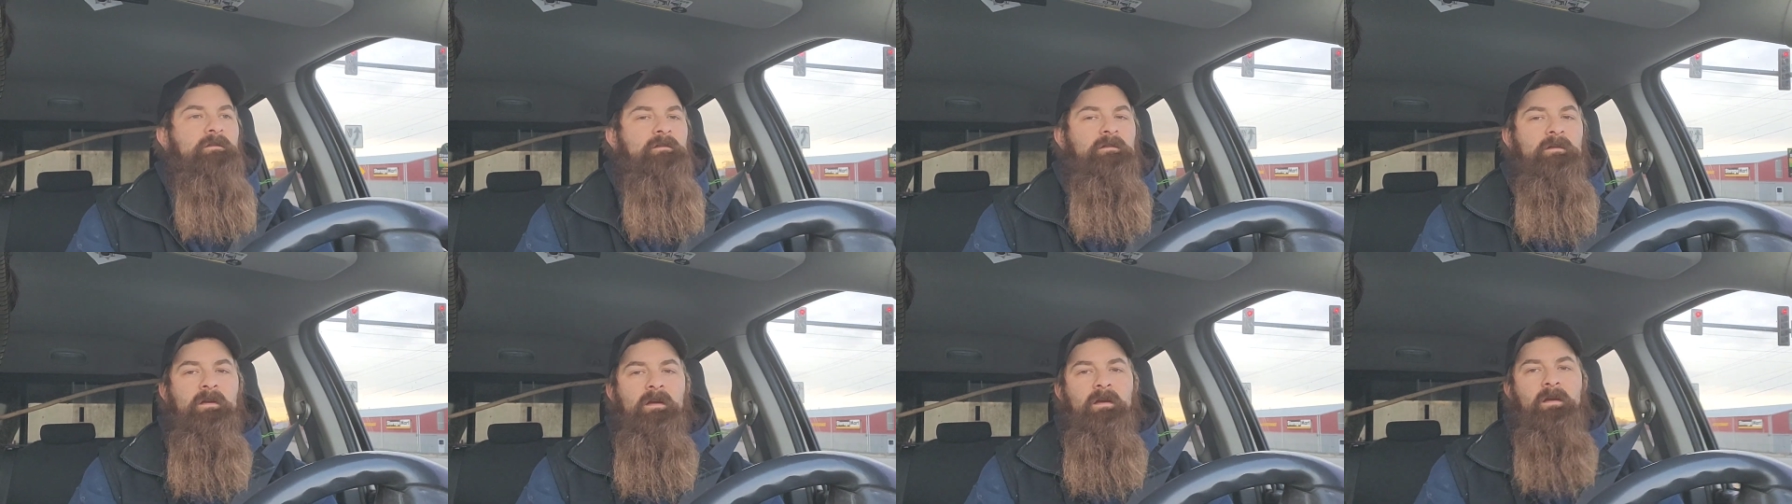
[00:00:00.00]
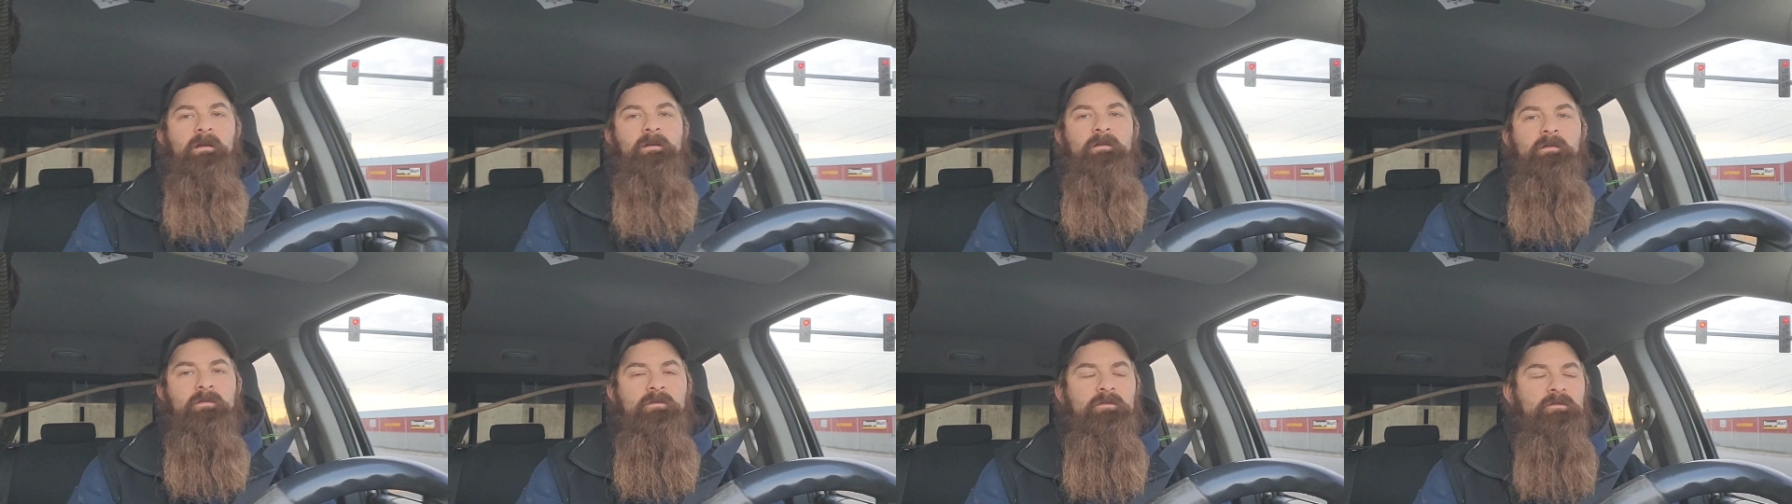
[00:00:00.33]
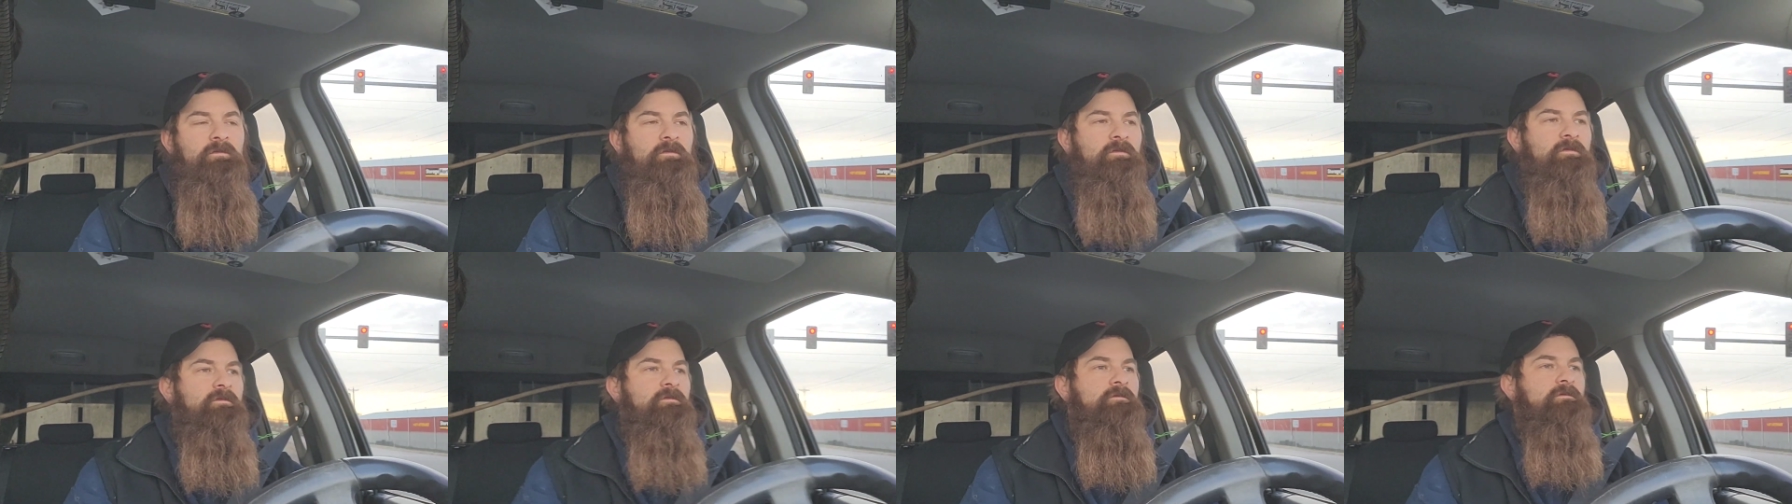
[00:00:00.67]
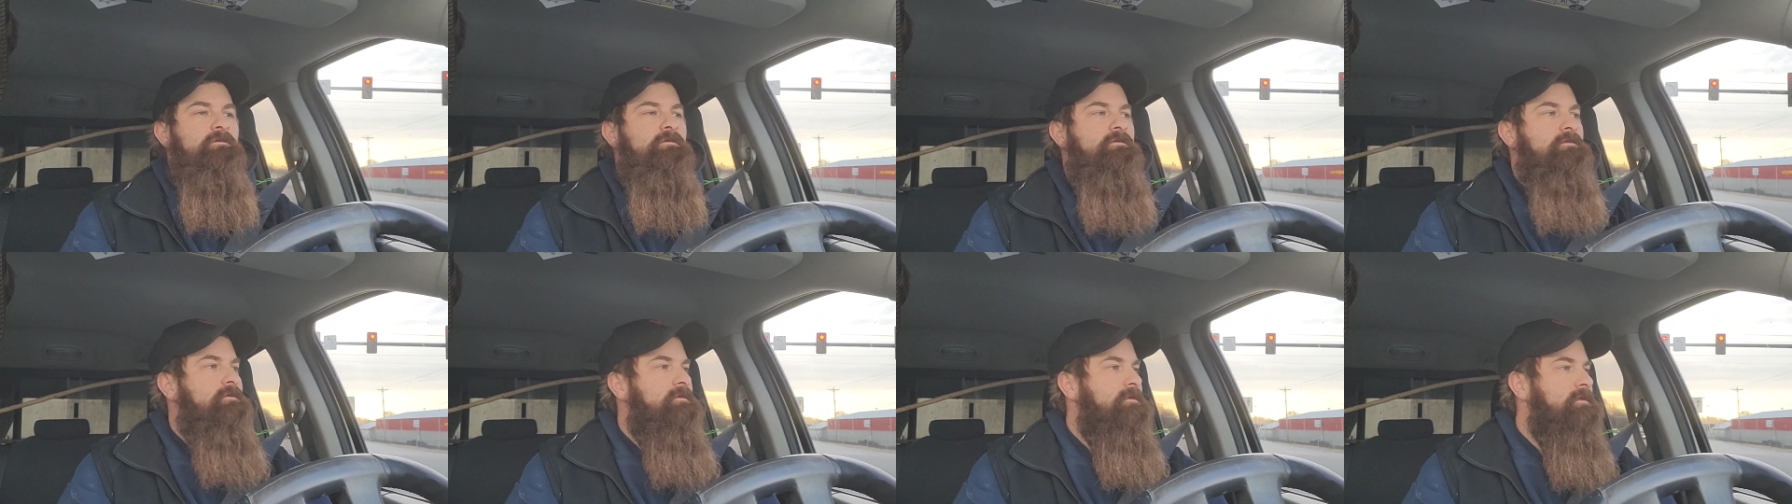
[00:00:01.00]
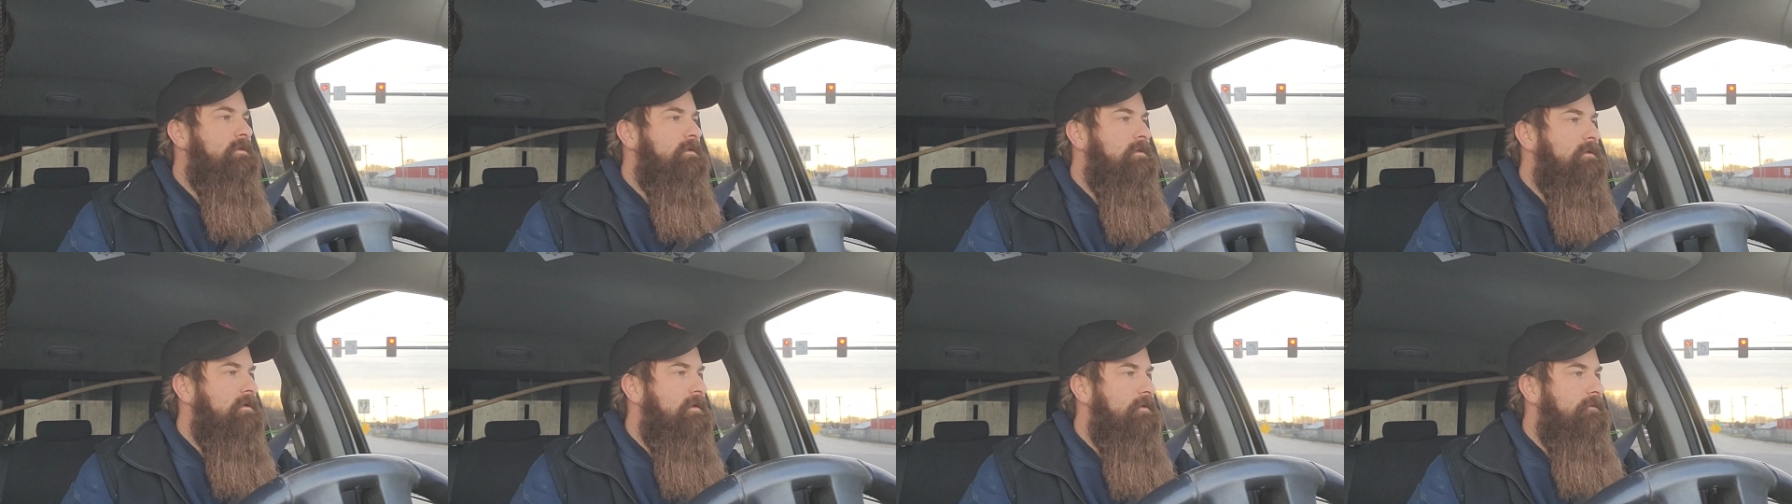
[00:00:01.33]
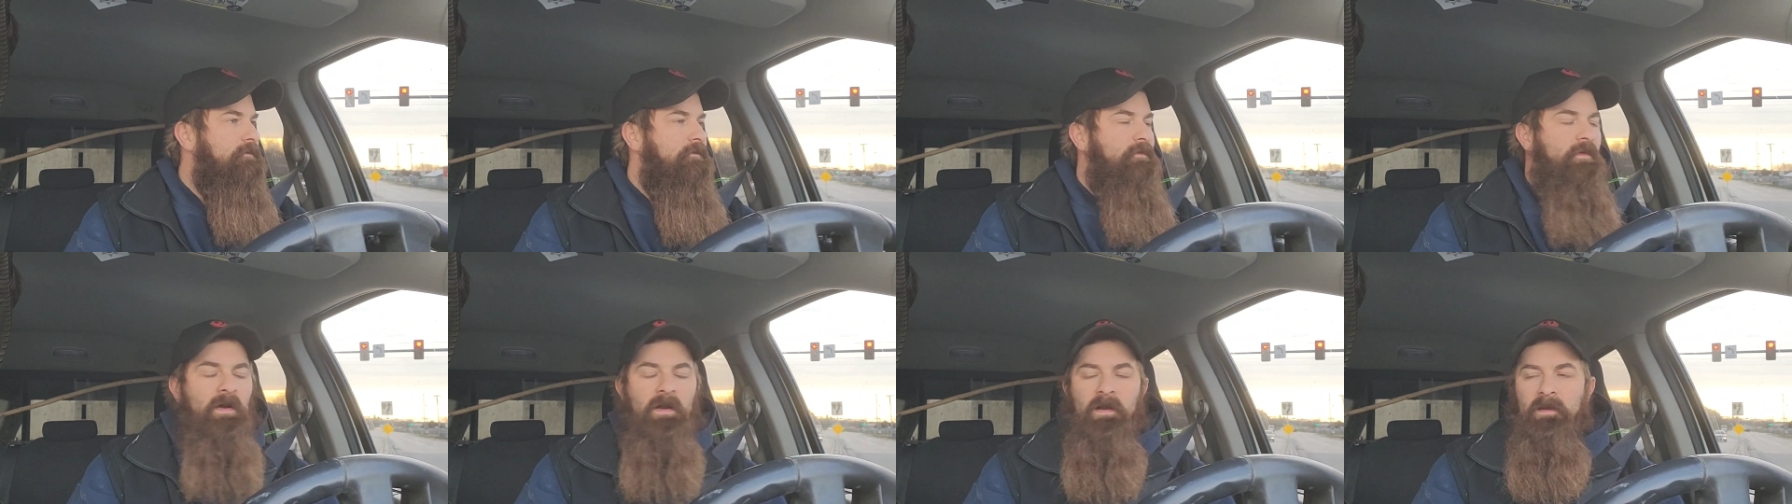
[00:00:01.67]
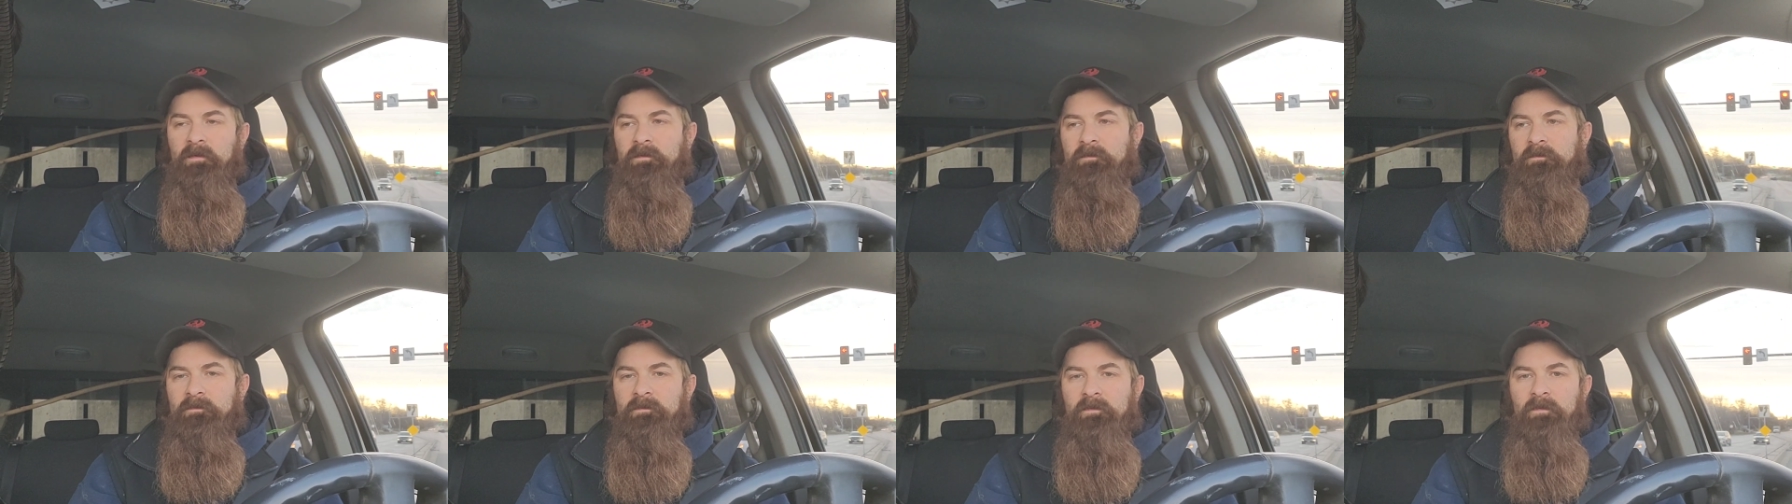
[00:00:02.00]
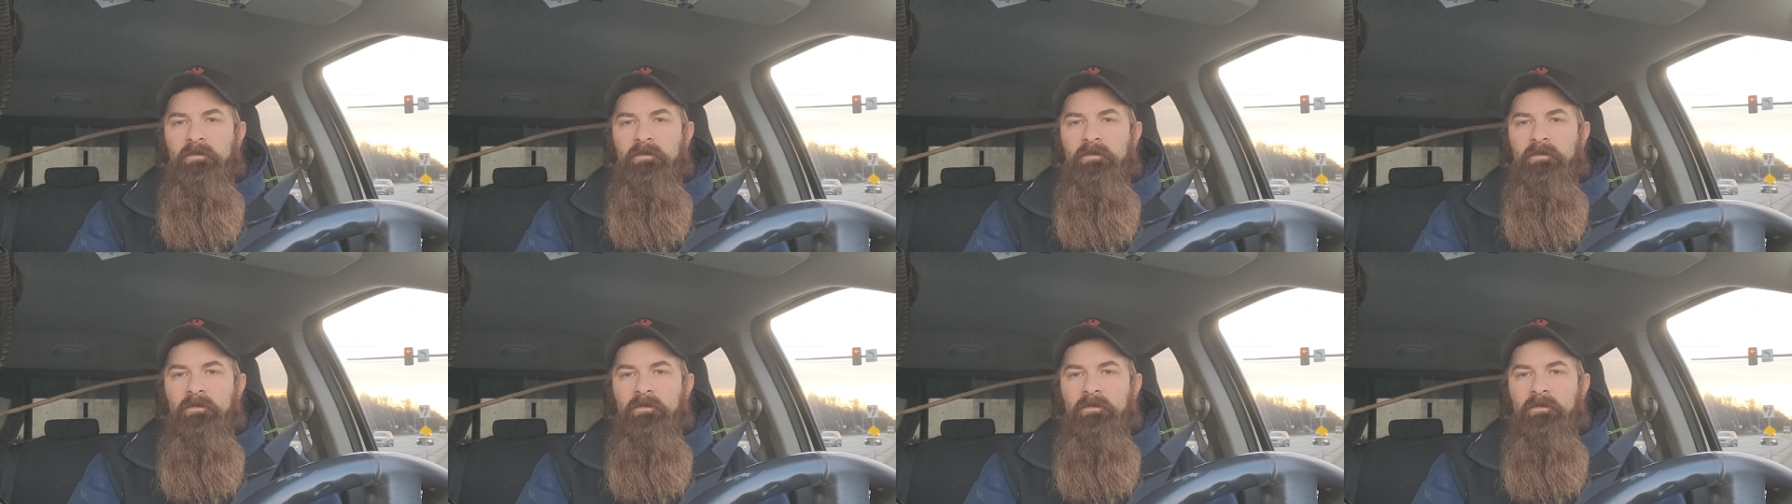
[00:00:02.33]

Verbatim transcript: and coyotes and Fox.